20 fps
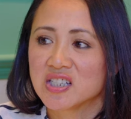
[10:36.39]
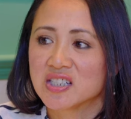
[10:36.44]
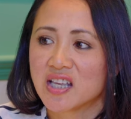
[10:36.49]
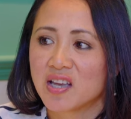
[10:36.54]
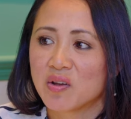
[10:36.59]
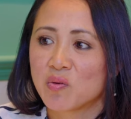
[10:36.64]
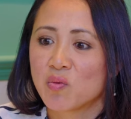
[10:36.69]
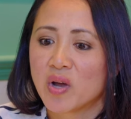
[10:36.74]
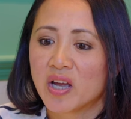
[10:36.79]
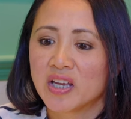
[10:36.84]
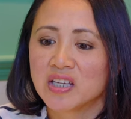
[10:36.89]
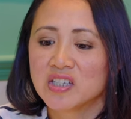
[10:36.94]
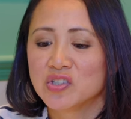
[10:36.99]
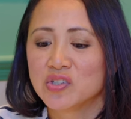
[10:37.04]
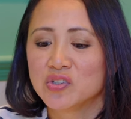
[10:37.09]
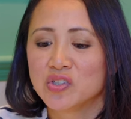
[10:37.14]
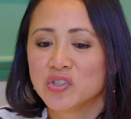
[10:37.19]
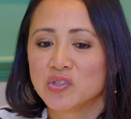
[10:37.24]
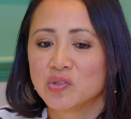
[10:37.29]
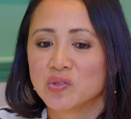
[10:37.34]
is that why do
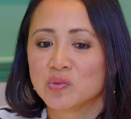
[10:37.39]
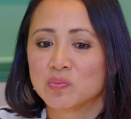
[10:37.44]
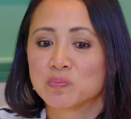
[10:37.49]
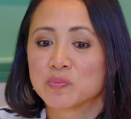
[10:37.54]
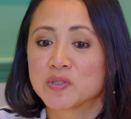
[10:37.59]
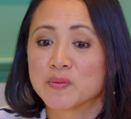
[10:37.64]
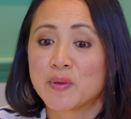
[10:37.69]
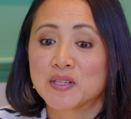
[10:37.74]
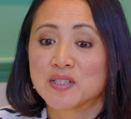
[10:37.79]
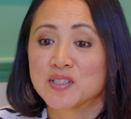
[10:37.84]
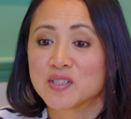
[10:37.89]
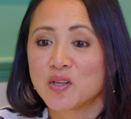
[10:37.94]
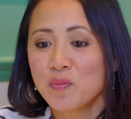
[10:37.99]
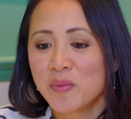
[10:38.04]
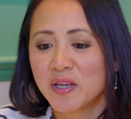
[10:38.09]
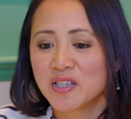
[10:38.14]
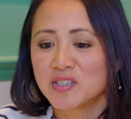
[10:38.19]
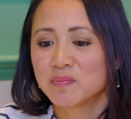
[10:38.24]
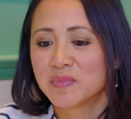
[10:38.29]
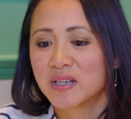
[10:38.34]
you spend so
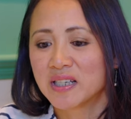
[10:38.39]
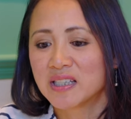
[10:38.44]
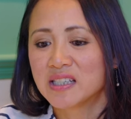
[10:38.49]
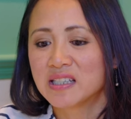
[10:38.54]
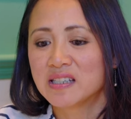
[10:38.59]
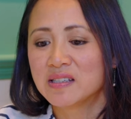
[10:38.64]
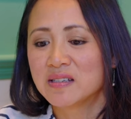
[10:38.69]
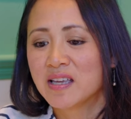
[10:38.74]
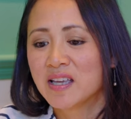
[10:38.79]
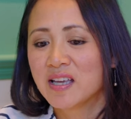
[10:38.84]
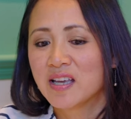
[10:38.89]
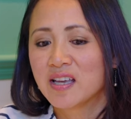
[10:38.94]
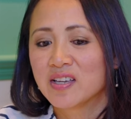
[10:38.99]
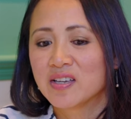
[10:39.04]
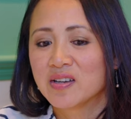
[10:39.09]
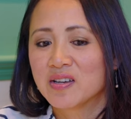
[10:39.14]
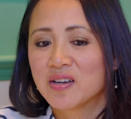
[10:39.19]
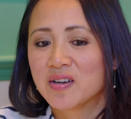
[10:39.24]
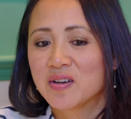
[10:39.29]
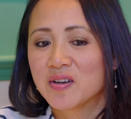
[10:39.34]
much money
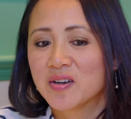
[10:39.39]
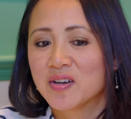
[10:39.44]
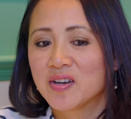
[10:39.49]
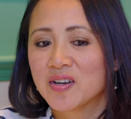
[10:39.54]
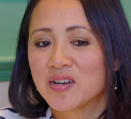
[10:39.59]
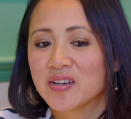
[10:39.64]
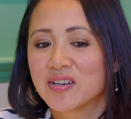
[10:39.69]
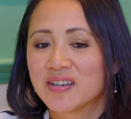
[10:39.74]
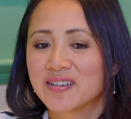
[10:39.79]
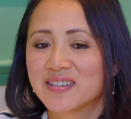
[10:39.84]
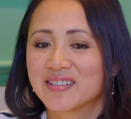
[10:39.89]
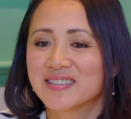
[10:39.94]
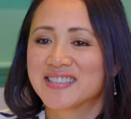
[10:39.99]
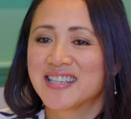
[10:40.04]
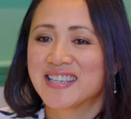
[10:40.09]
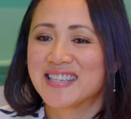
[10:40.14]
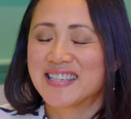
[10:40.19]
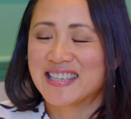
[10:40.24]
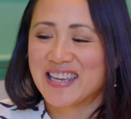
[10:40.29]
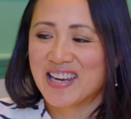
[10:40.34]

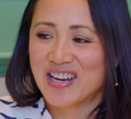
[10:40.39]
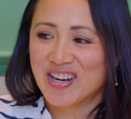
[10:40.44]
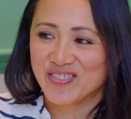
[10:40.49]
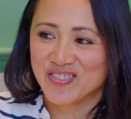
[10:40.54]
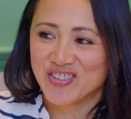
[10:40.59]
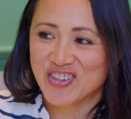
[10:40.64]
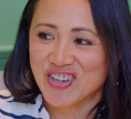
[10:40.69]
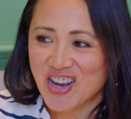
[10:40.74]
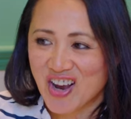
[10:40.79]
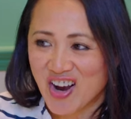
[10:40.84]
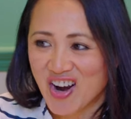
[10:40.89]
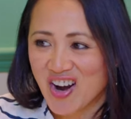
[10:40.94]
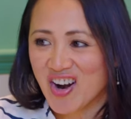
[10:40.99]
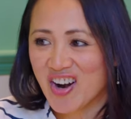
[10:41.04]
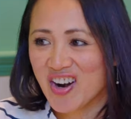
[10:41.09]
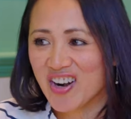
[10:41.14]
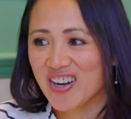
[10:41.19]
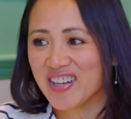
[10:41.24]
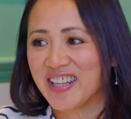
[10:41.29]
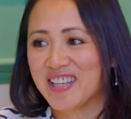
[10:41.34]
taking care of your
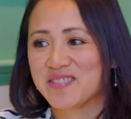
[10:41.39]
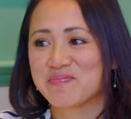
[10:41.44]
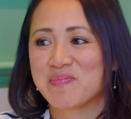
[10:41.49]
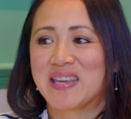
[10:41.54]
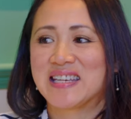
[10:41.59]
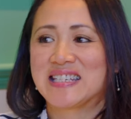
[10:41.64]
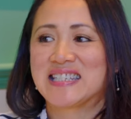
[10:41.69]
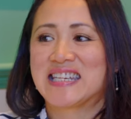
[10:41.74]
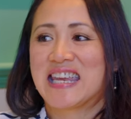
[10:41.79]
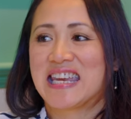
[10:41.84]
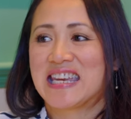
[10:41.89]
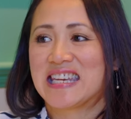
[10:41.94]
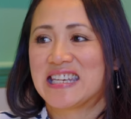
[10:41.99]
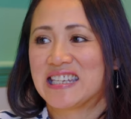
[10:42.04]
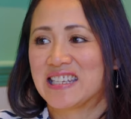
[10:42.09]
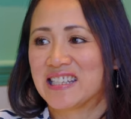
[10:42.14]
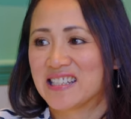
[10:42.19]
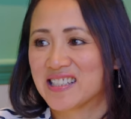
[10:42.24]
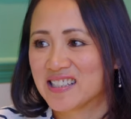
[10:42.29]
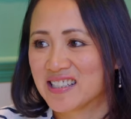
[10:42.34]
car, like maintain
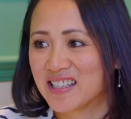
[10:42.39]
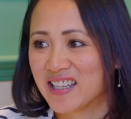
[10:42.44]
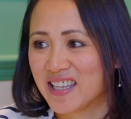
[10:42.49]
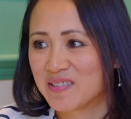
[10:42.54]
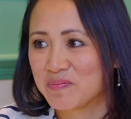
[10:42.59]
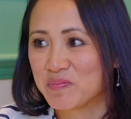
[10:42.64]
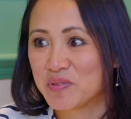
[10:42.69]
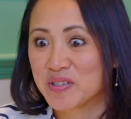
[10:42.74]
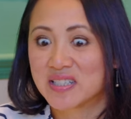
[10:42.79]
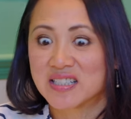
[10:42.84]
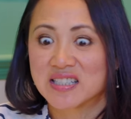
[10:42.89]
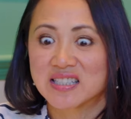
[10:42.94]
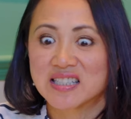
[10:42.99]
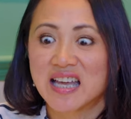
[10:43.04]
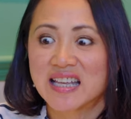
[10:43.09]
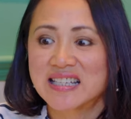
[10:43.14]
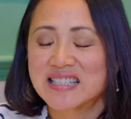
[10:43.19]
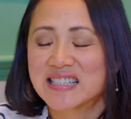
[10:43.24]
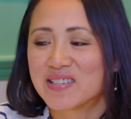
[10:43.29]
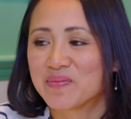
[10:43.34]
it, like put
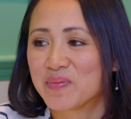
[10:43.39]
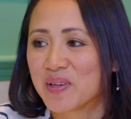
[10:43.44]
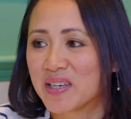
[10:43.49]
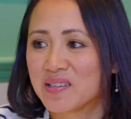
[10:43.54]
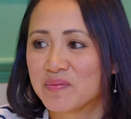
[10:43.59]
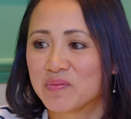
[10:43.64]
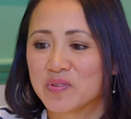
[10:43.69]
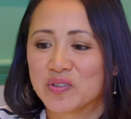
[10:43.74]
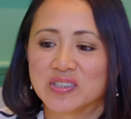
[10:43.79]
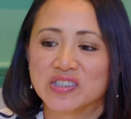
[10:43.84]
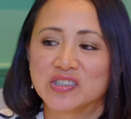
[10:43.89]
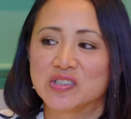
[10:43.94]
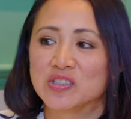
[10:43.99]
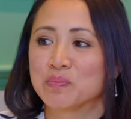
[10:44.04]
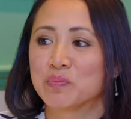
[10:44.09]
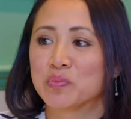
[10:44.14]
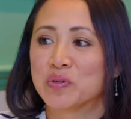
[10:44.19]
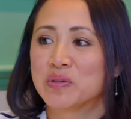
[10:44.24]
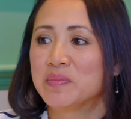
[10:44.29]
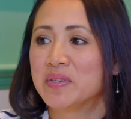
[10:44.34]
tons of money, but use
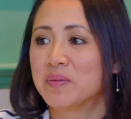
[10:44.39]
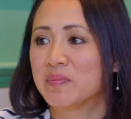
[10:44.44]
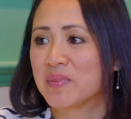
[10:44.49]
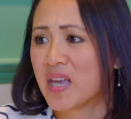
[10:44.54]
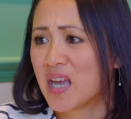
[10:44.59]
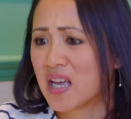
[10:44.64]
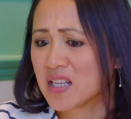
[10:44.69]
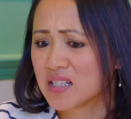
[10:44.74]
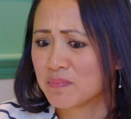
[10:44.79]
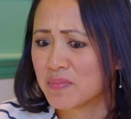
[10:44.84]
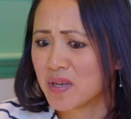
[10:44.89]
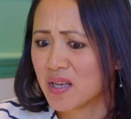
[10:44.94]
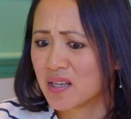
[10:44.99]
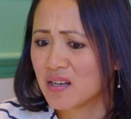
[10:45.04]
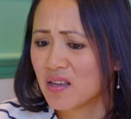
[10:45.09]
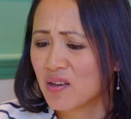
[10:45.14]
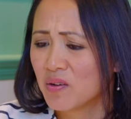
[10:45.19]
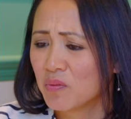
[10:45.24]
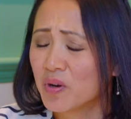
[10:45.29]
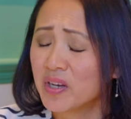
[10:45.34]
premium gas, but
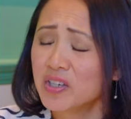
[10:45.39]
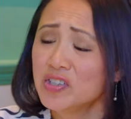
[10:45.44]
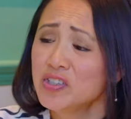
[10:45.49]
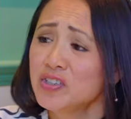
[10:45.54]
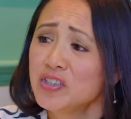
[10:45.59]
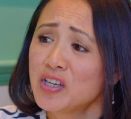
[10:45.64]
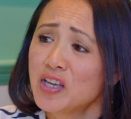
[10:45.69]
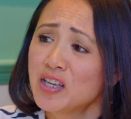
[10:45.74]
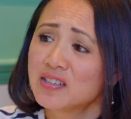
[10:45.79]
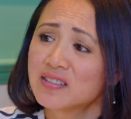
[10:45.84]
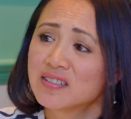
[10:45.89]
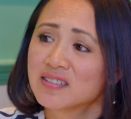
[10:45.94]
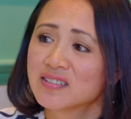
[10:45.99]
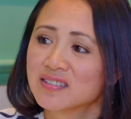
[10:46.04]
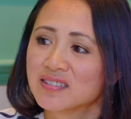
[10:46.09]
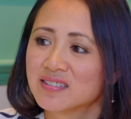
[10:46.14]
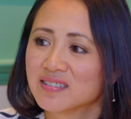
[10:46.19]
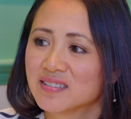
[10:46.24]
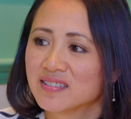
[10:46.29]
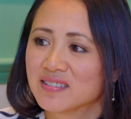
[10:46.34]
why do you not
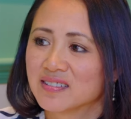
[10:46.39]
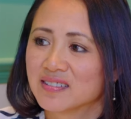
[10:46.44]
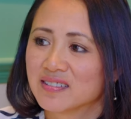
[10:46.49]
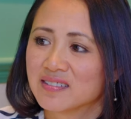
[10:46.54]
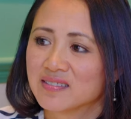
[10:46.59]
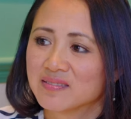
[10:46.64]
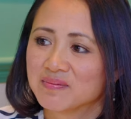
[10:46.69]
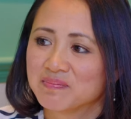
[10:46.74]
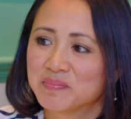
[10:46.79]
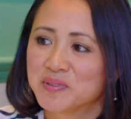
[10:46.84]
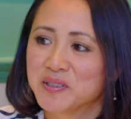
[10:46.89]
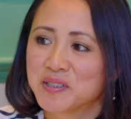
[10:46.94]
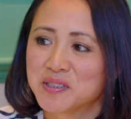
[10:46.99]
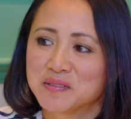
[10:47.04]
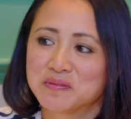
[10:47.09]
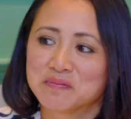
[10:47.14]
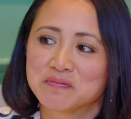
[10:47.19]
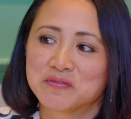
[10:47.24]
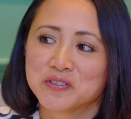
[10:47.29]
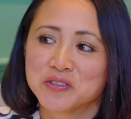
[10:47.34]
put
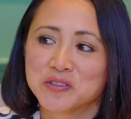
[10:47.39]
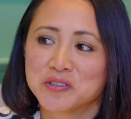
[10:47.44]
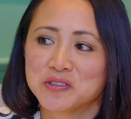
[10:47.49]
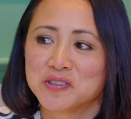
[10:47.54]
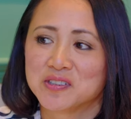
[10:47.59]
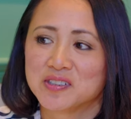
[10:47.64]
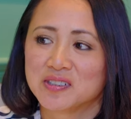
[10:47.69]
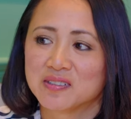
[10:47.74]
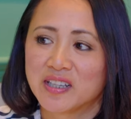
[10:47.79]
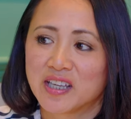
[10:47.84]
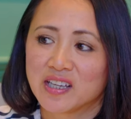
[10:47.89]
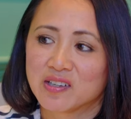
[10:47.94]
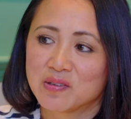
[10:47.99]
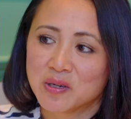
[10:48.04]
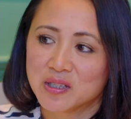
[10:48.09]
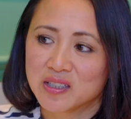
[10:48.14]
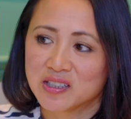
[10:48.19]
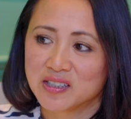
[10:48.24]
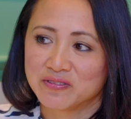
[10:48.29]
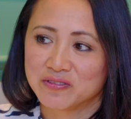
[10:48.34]
food, like
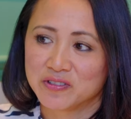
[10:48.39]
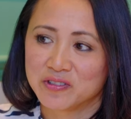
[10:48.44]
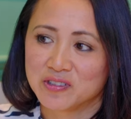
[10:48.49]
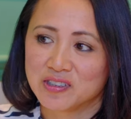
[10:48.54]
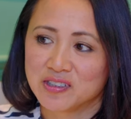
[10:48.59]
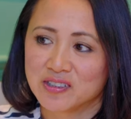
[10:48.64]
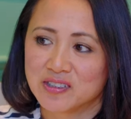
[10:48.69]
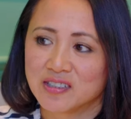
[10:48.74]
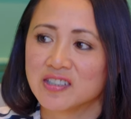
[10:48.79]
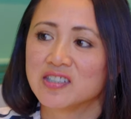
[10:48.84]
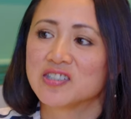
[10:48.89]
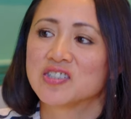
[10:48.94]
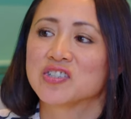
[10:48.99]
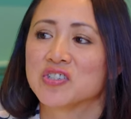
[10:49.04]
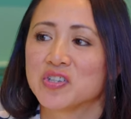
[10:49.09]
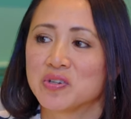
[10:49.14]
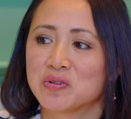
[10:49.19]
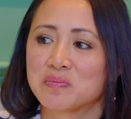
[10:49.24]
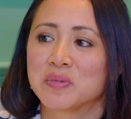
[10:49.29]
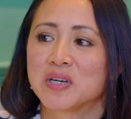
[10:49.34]
quality food, into
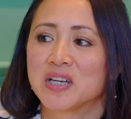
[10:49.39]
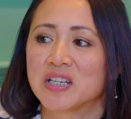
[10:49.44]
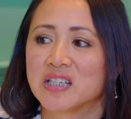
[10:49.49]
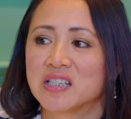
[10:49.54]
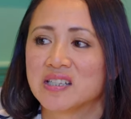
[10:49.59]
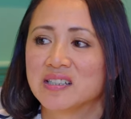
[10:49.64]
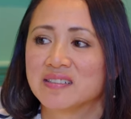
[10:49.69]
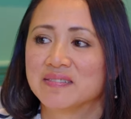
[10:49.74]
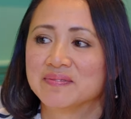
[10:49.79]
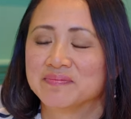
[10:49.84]
your own body?